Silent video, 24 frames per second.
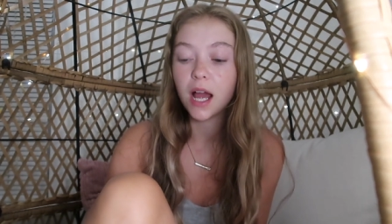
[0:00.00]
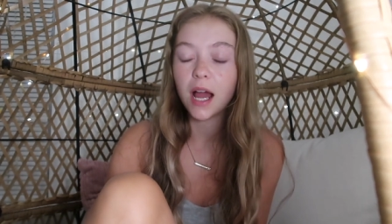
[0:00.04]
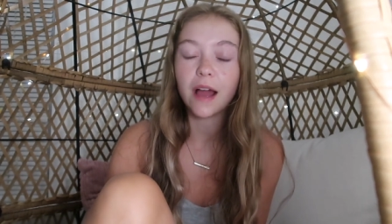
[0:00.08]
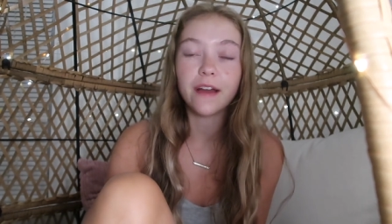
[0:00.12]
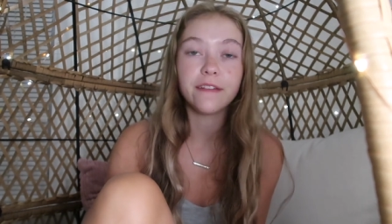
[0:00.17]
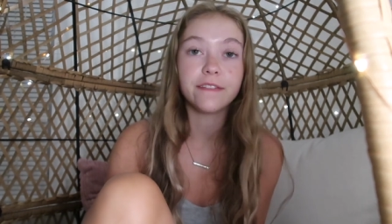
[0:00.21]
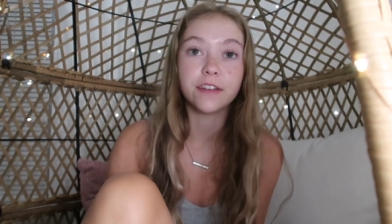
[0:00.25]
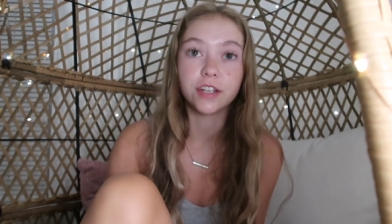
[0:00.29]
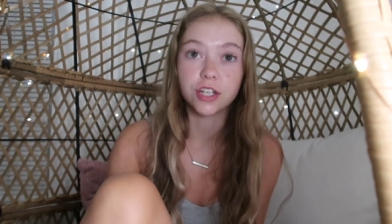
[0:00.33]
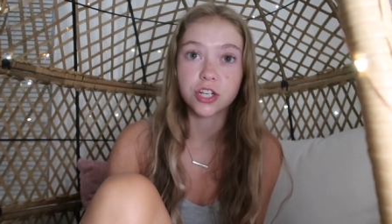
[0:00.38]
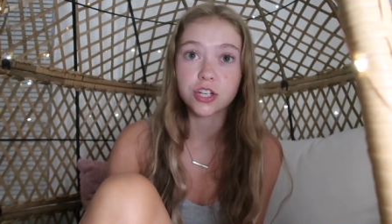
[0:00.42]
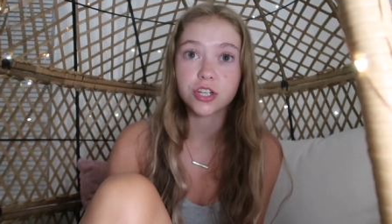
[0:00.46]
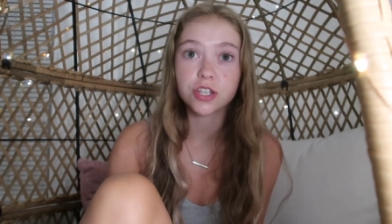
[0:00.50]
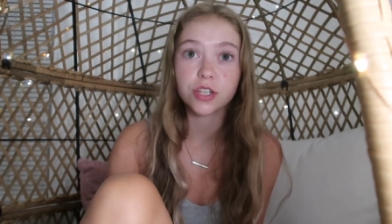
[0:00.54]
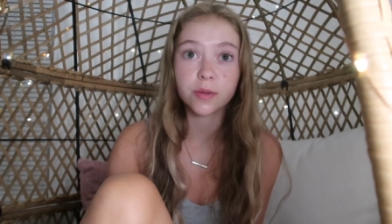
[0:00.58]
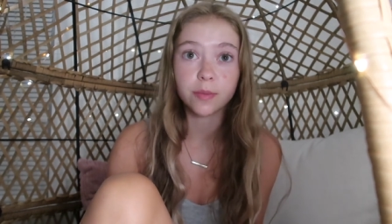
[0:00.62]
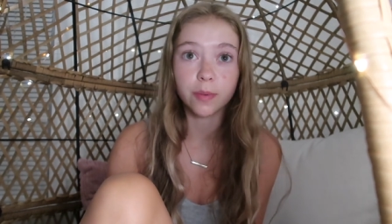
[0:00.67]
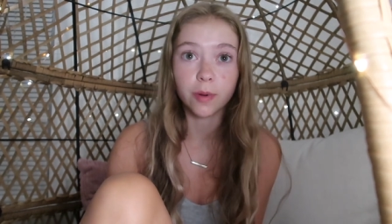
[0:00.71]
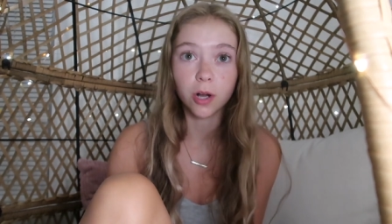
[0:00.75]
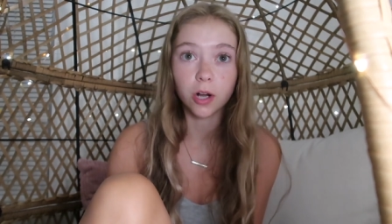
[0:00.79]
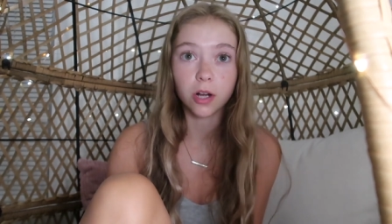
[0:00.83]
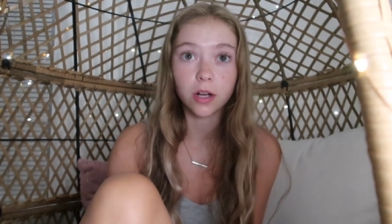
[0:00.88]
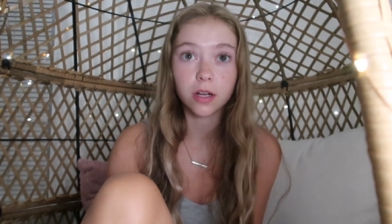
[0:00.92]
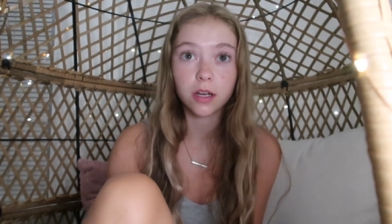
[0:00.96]
I finished
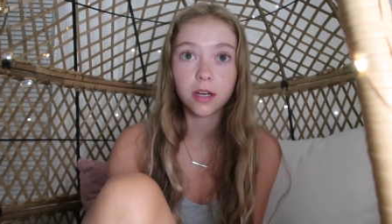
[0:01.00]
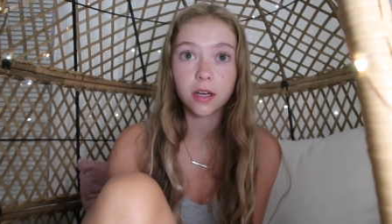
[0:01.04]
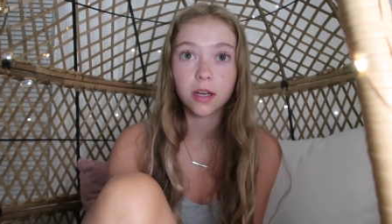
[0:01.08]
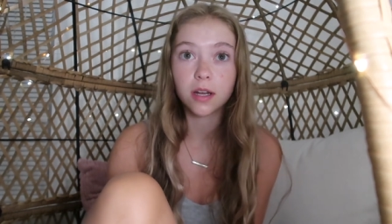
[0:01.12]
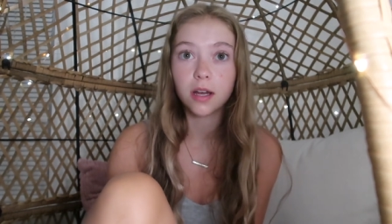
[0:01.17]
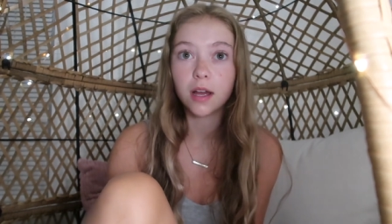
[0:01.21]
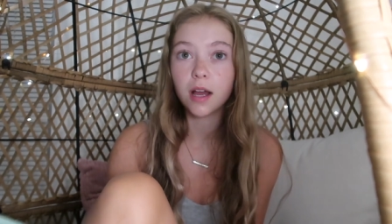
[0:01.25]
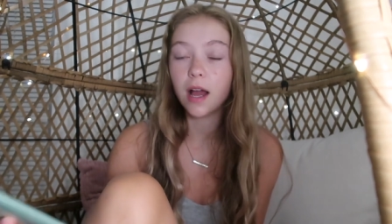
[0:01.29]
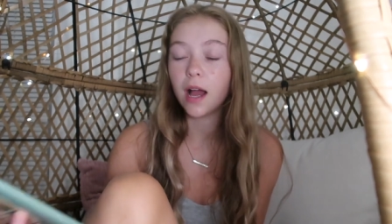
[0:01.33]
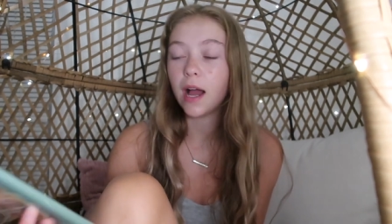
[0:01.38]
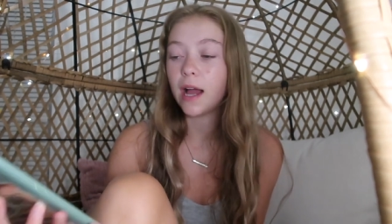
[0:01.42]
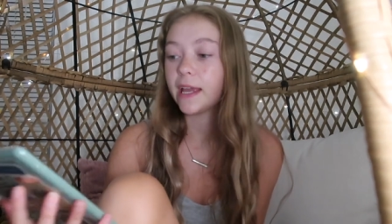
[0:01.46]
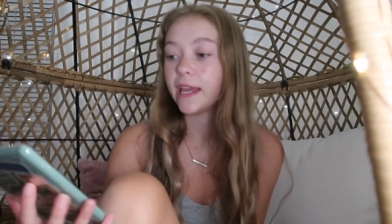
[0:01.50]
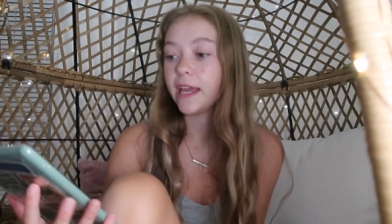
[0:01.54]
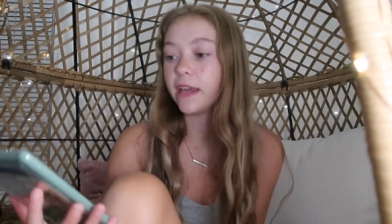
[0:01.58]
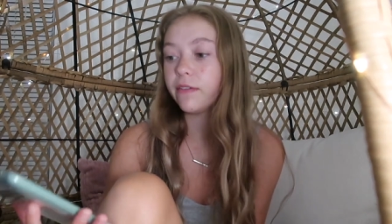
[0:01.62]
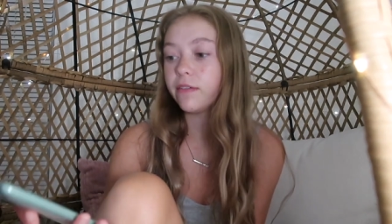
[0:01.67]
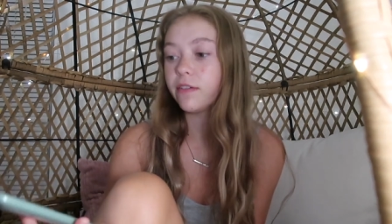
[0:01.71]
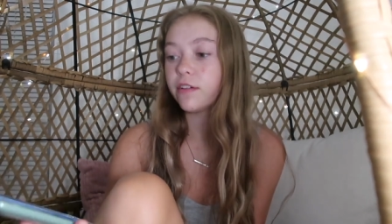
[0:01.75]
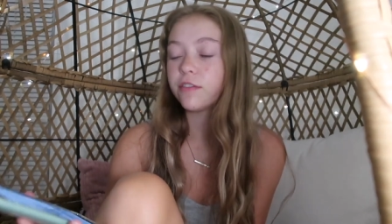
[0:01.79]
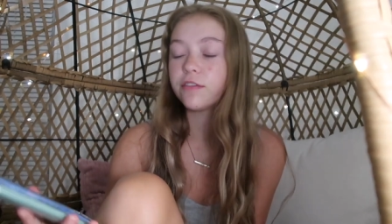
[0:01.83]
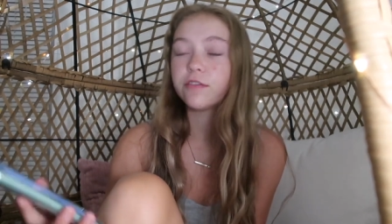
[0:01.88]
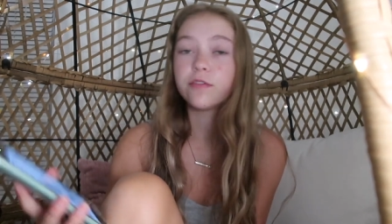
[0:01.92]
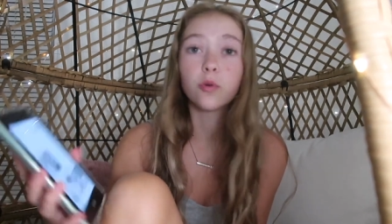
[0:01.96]
the book. I
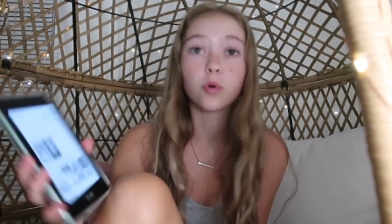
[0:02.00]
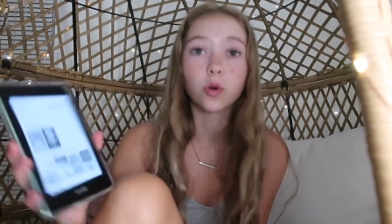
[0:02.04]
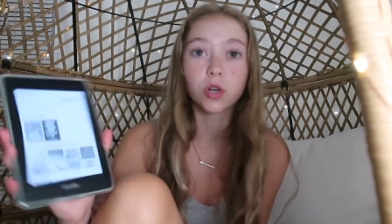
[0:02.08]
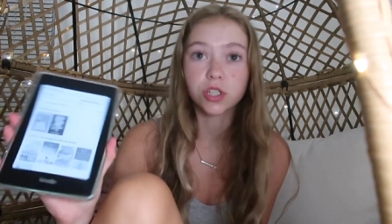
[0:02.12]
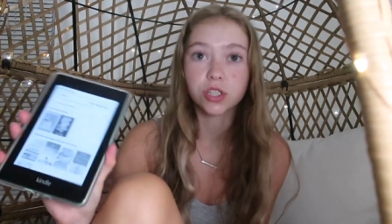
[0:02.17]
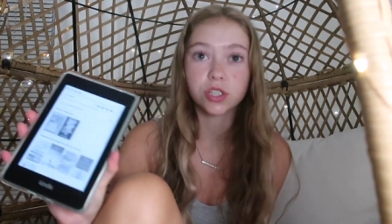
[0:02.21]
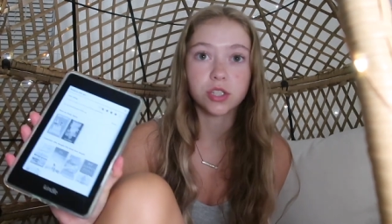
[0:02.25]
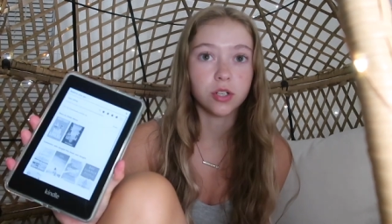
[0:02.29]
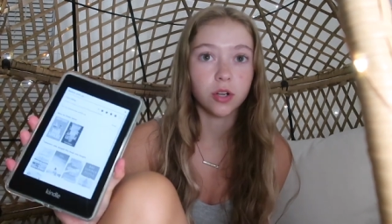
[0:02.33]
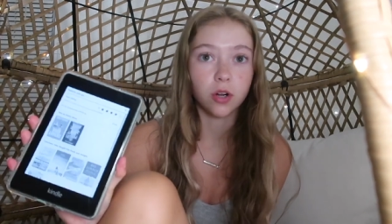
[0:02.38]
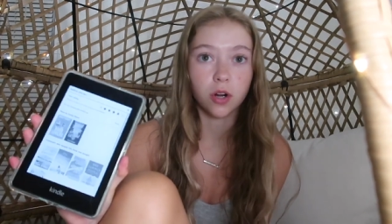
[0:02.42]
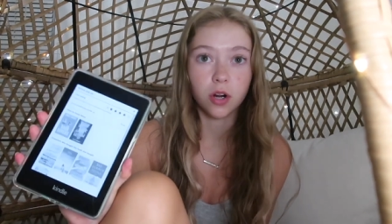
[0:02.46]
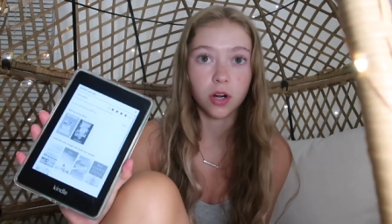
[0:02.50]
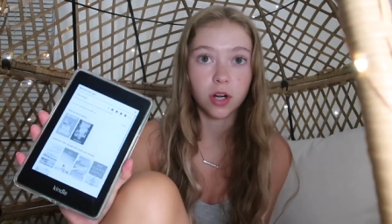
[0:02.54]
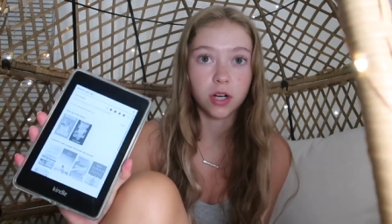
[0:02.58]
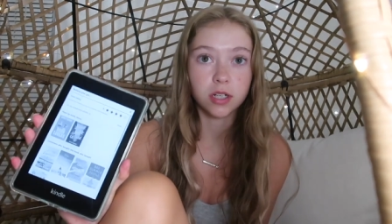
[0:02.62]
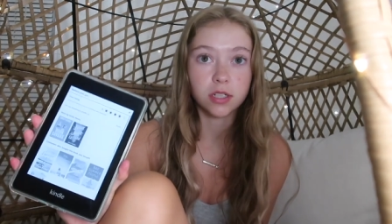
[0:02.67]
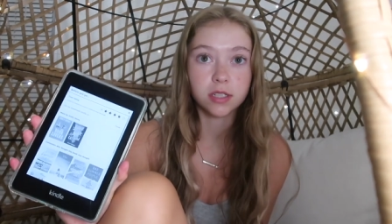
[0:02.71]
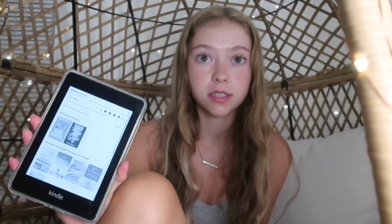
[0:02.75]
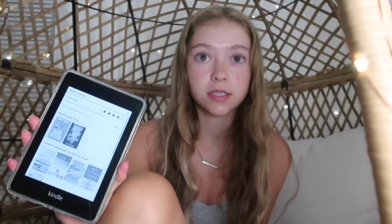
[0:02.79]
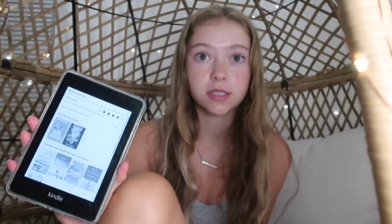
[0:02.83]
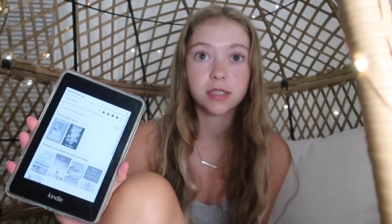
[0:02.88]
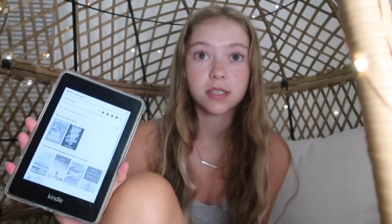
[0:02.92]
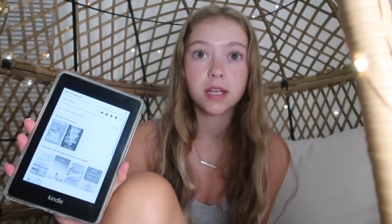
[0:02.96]
gave it a four
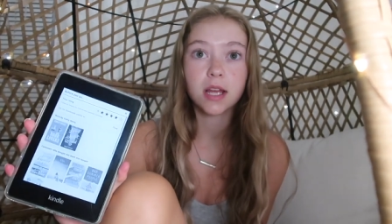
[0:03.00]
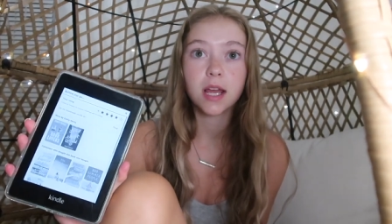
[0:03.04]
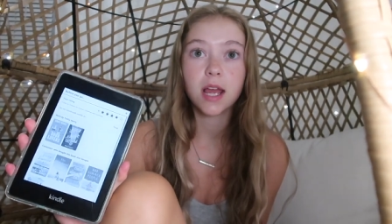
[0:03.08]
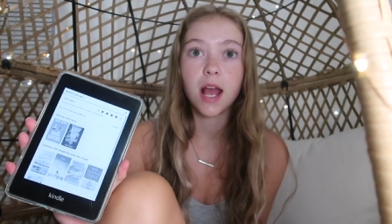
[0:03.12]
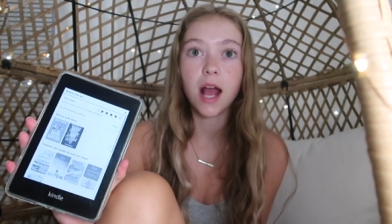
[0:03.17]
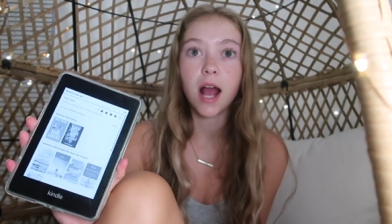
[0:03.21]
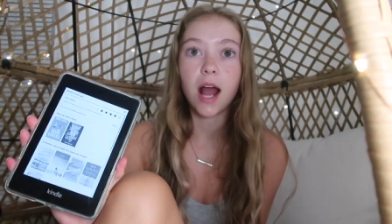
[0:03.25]
stars.